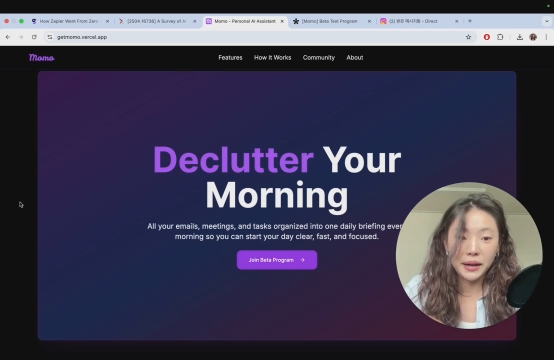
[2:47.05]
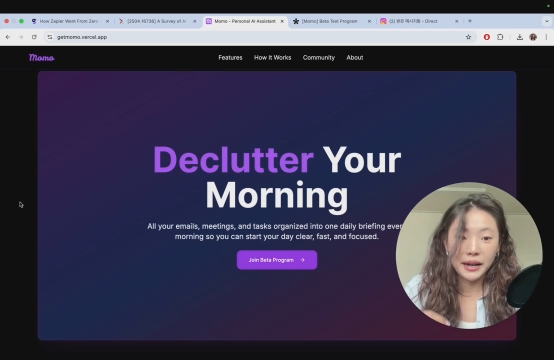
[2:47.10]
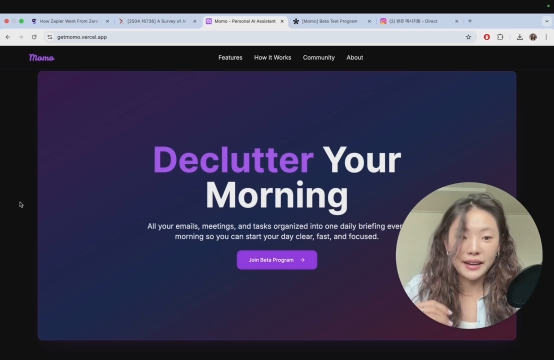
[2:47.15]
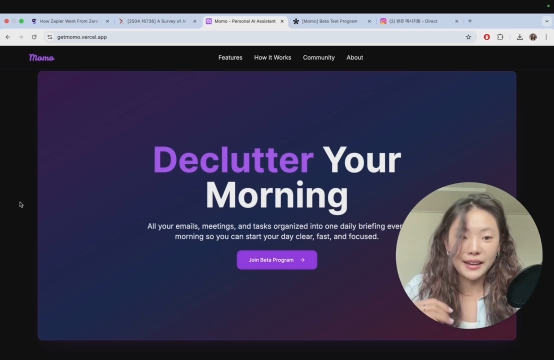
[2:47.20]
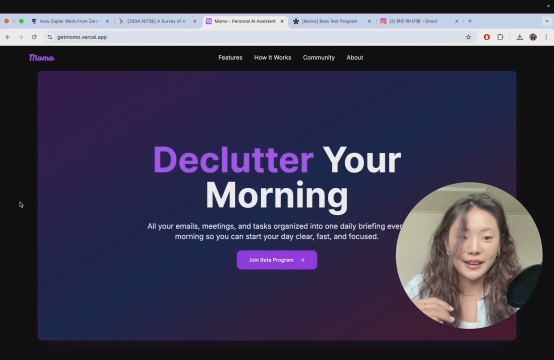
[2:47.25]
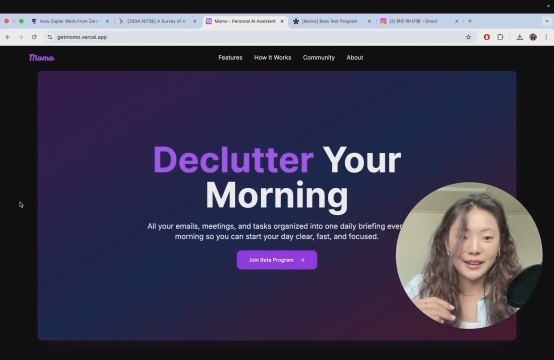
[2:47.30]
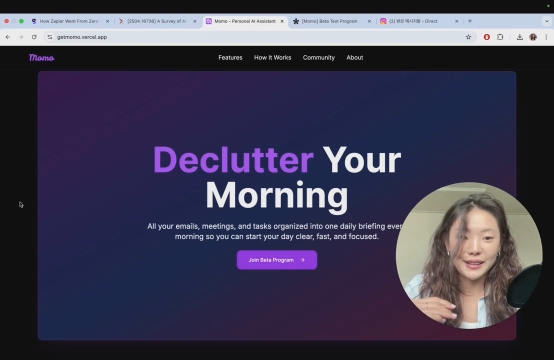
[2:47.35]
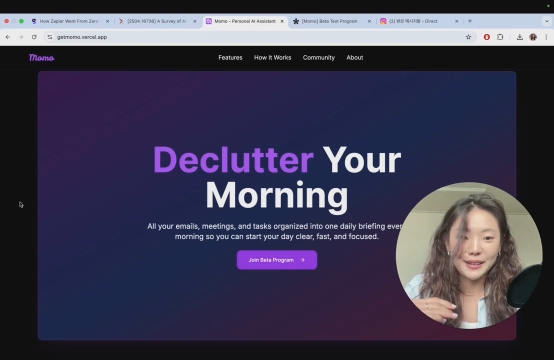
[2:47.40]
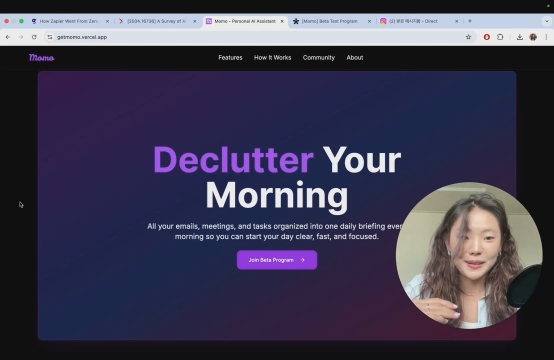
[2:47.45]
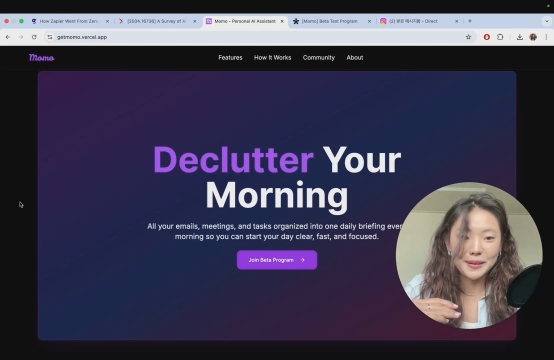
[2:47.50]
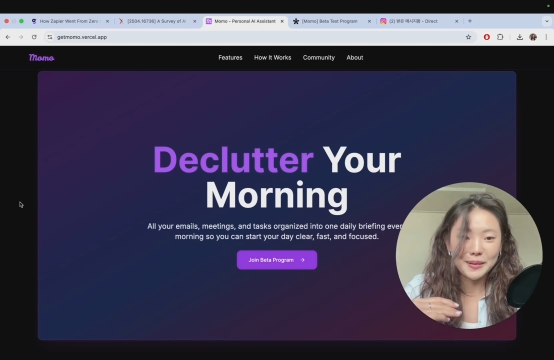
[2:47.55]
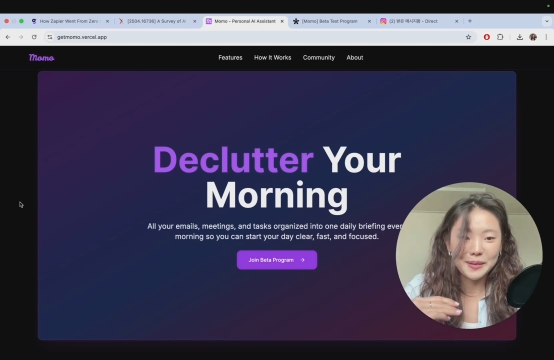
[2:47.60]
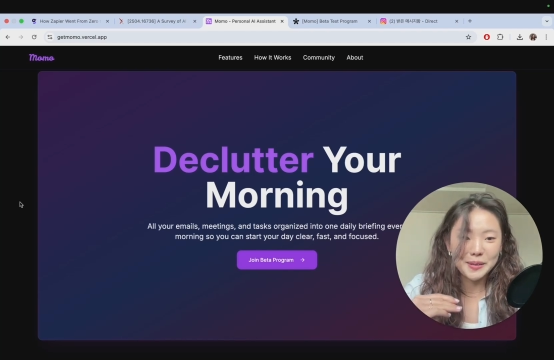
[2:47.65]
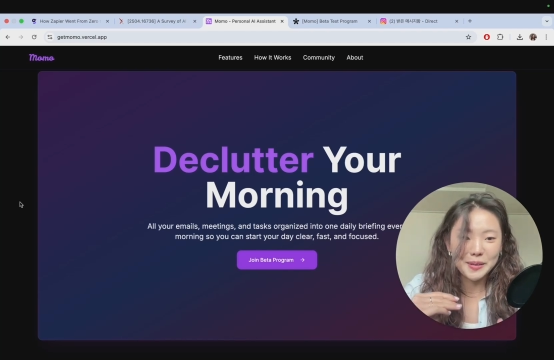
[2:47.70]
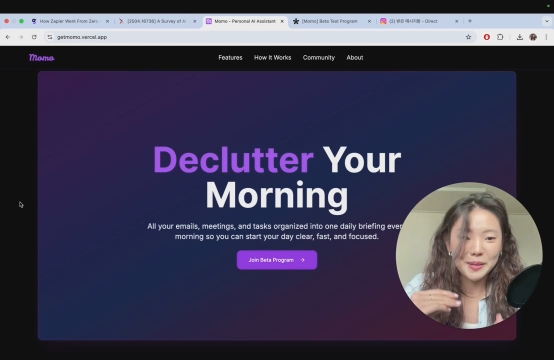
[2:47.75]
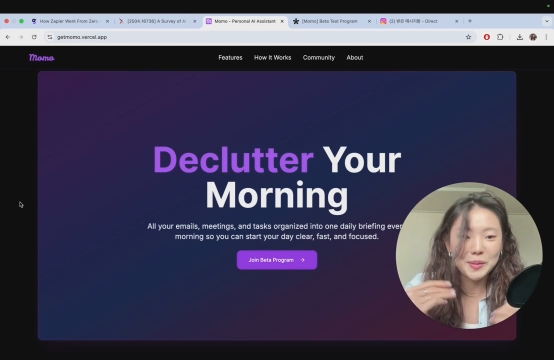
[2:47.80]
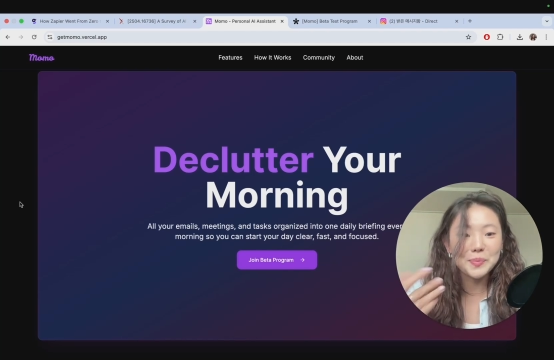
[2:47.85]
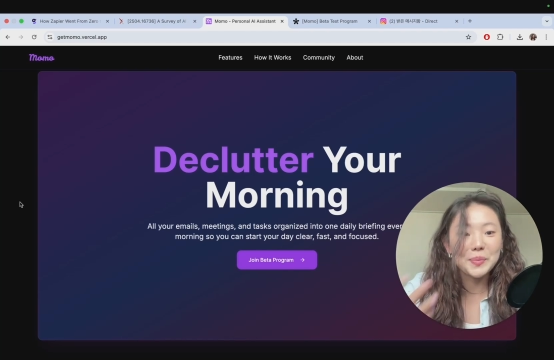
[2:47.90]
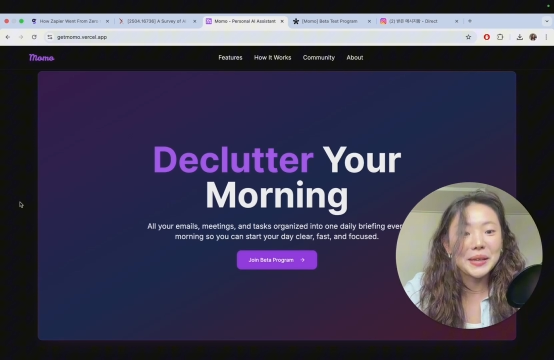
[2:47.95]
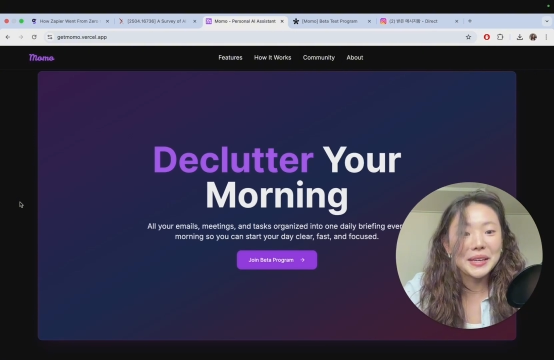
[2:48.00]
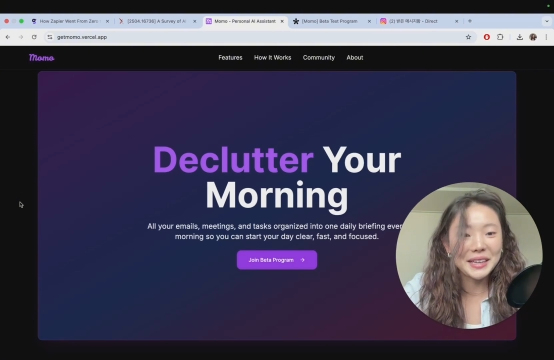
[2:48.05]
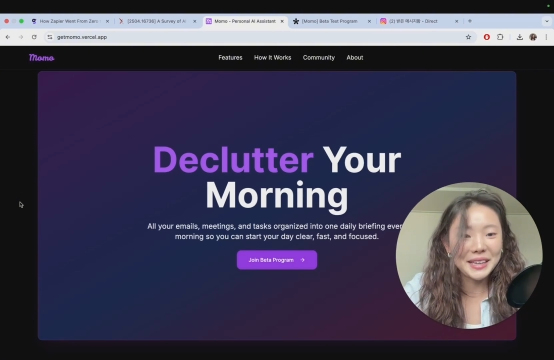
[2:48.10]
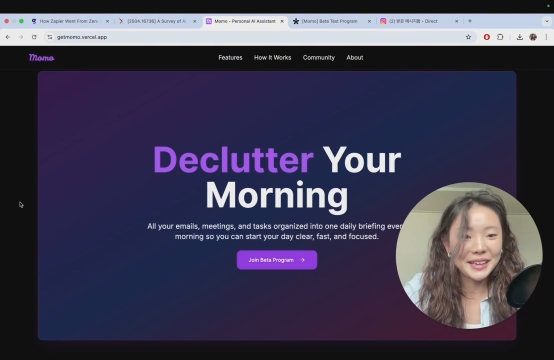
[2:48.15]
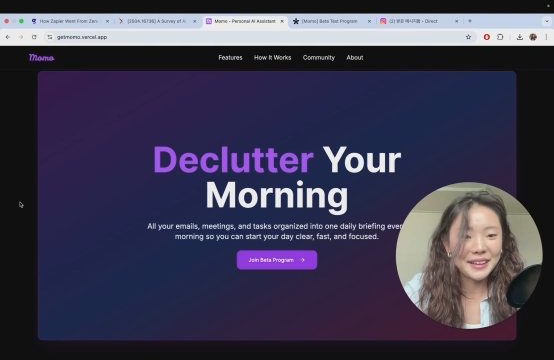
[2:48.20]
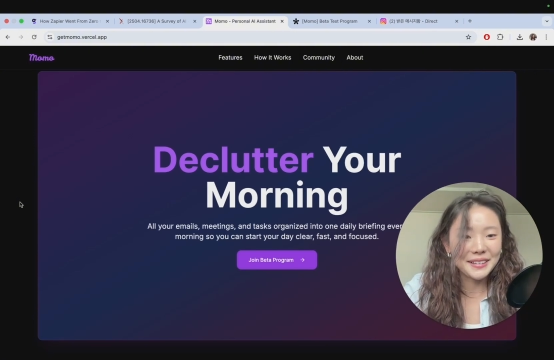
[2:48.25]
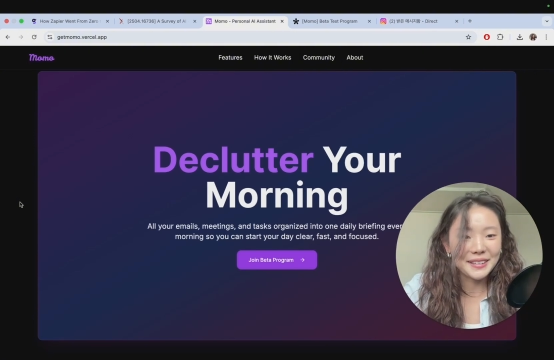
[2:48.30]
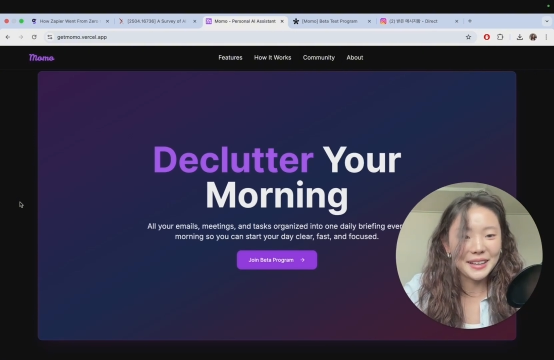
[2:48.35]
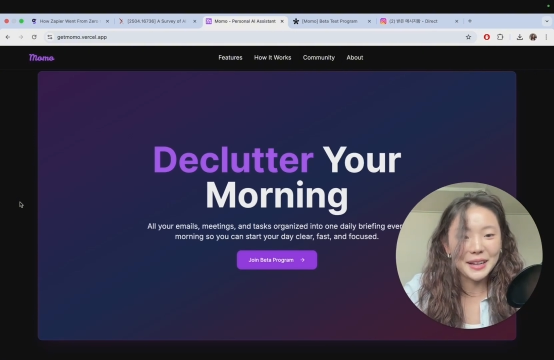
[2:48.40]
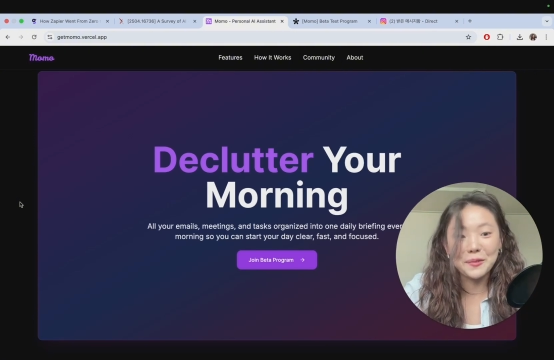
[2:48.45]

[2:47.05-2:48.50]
by speaking,